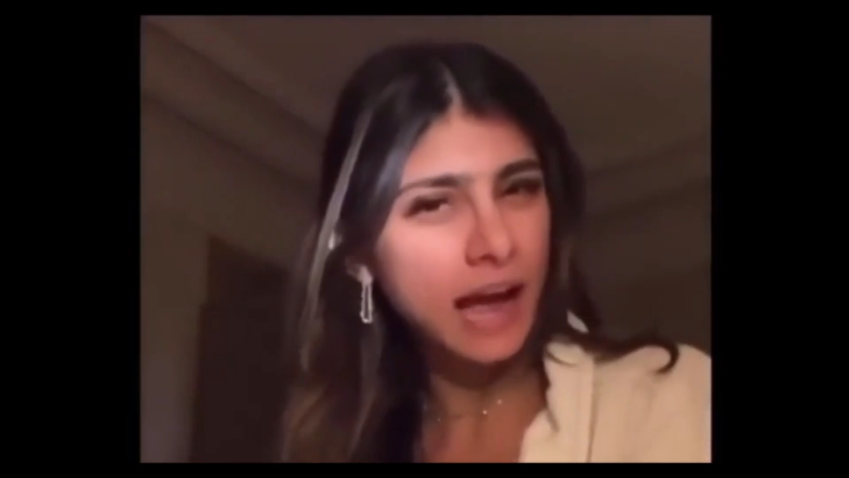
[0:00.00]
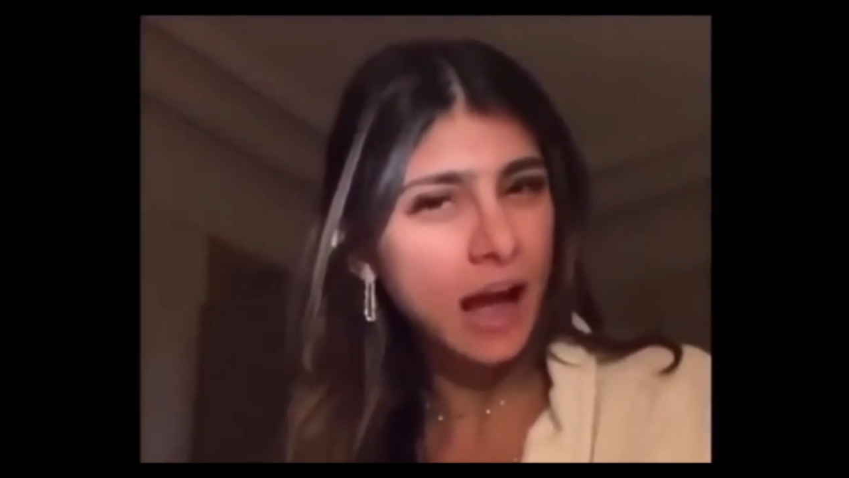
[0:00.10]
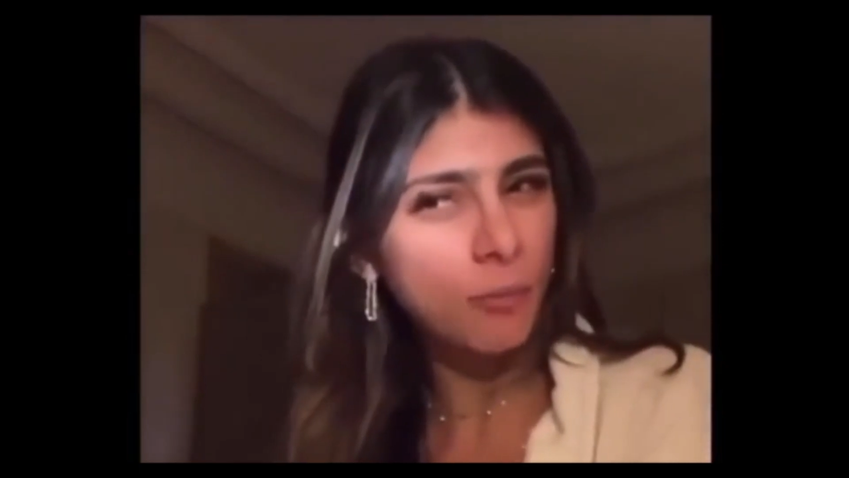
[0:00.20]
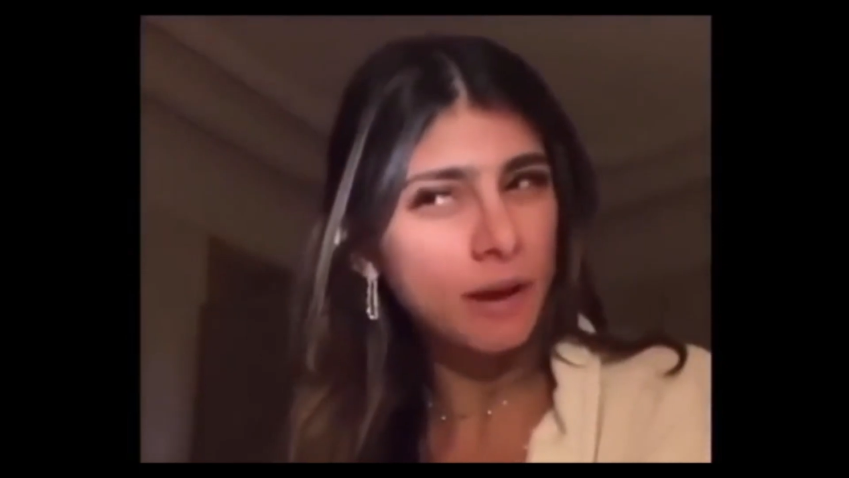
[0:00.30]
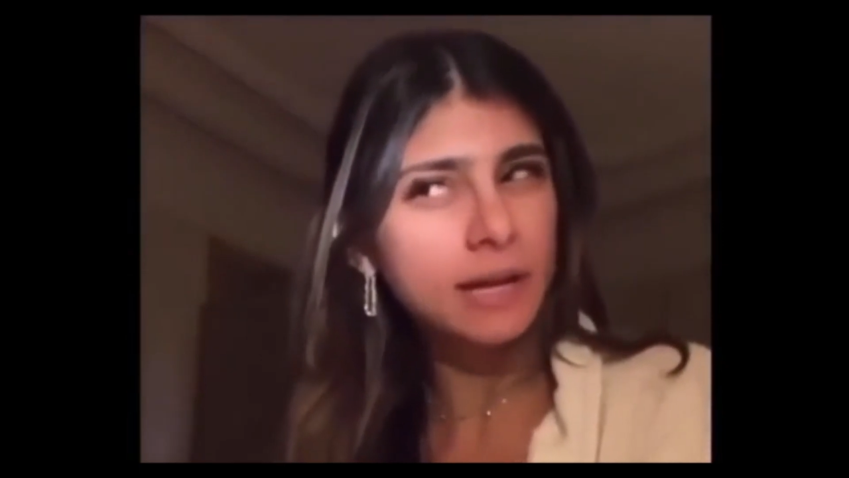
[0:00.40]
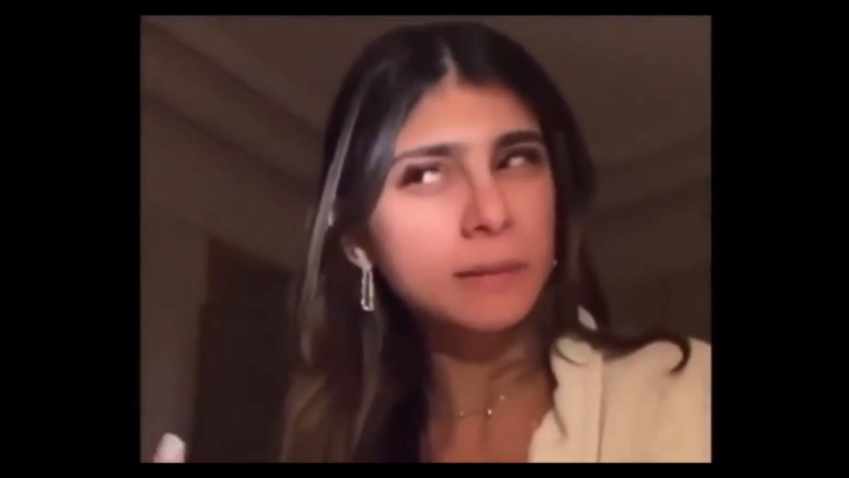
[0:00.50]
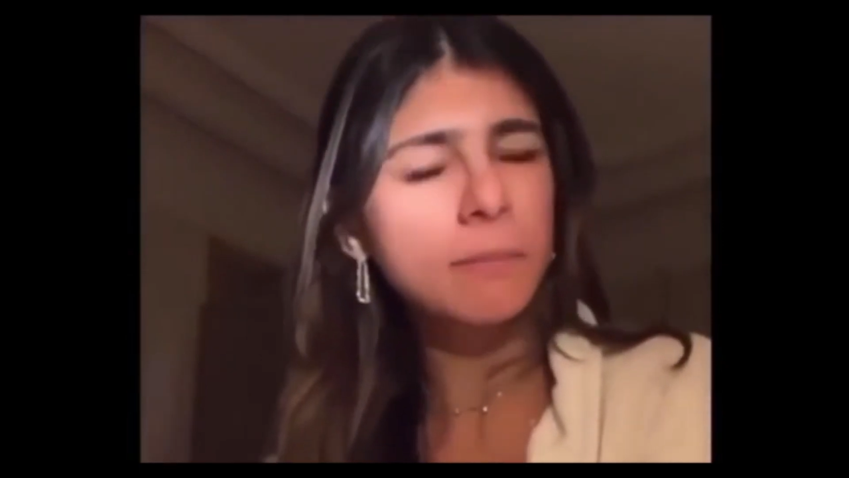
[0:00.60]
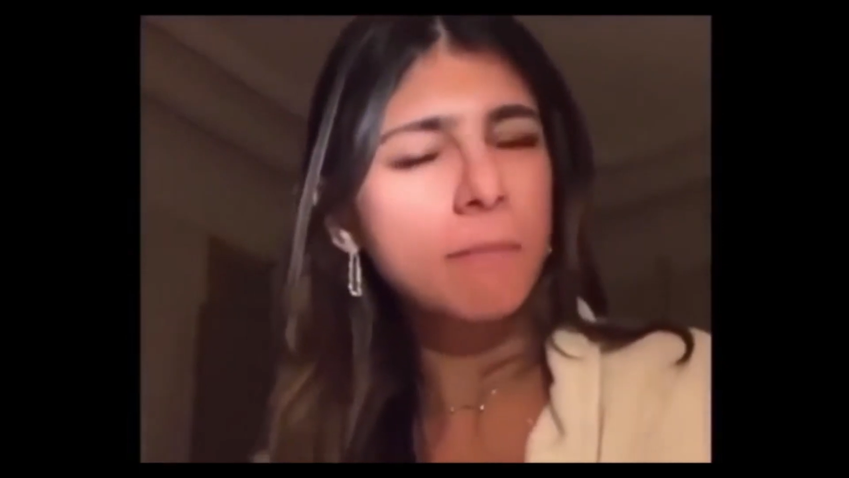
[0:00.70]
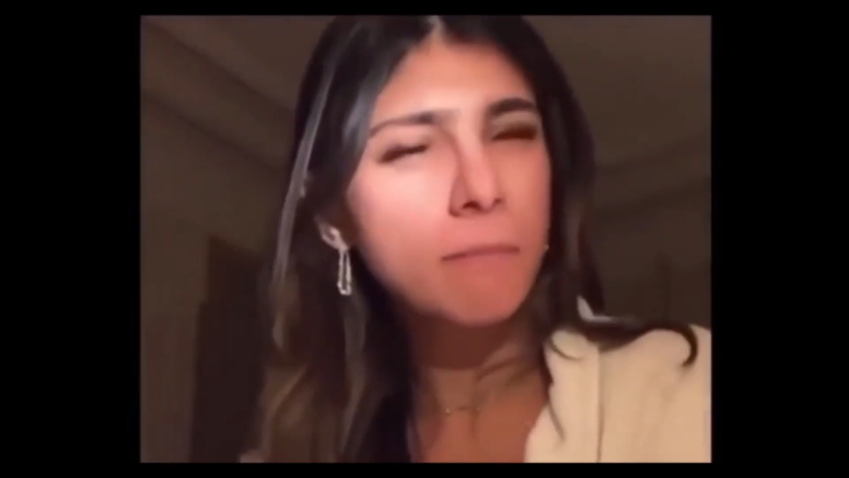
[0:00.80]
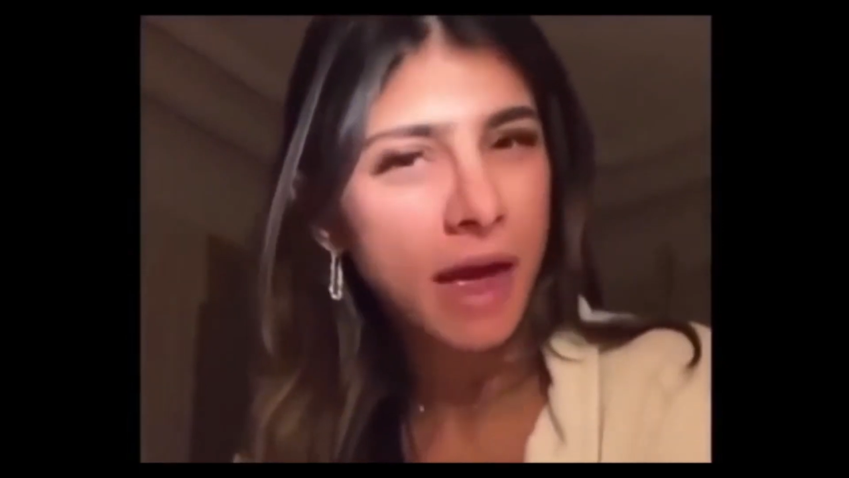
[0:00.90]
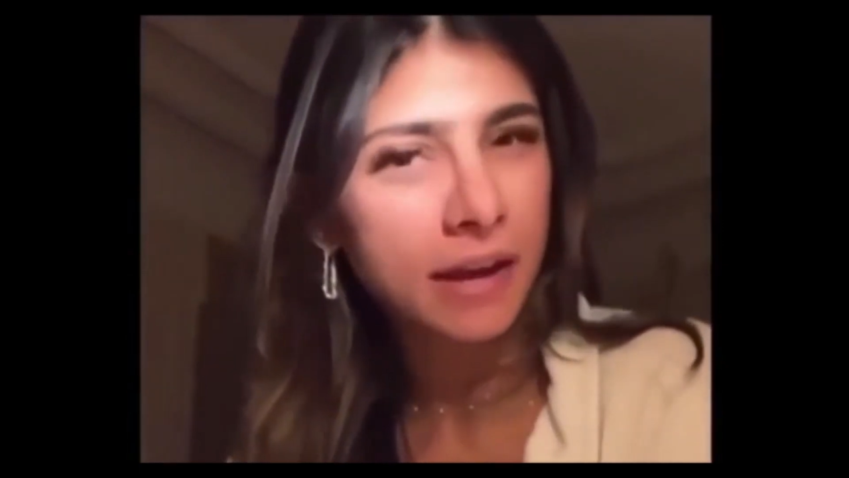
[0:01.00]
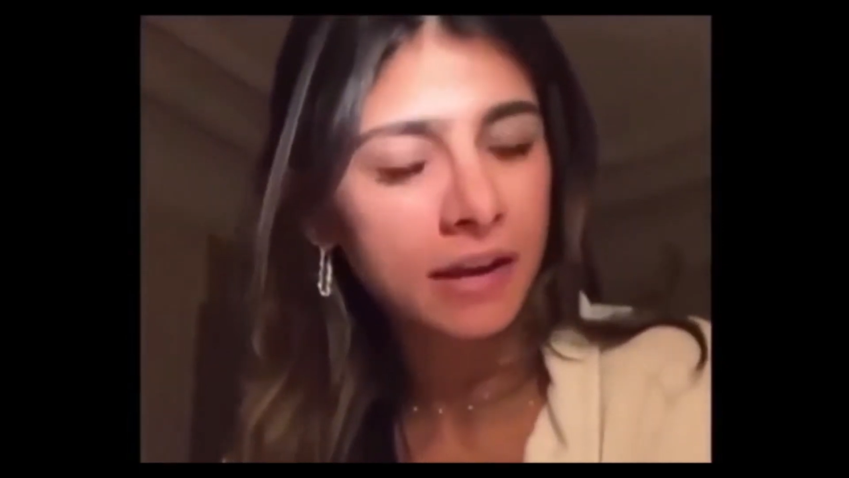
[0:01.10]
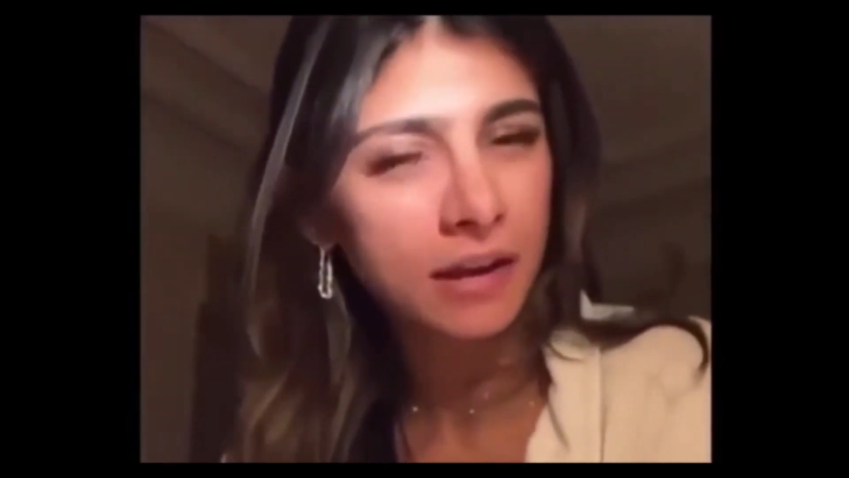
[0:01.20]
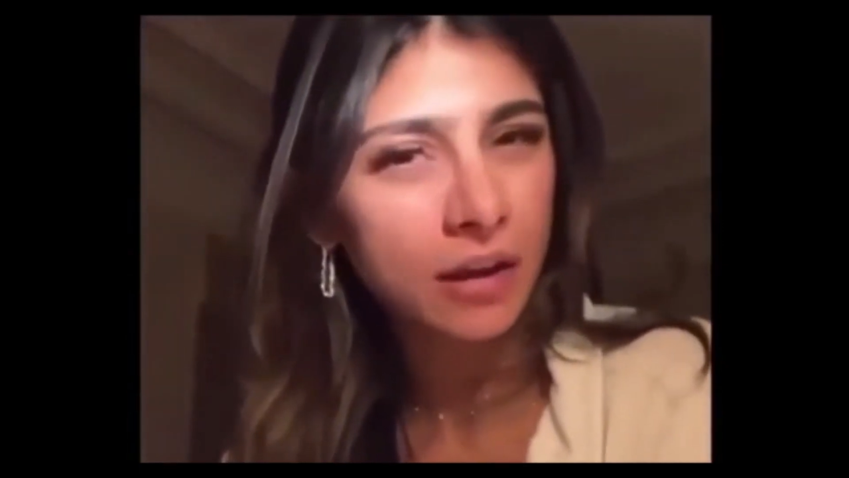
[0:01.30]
how many men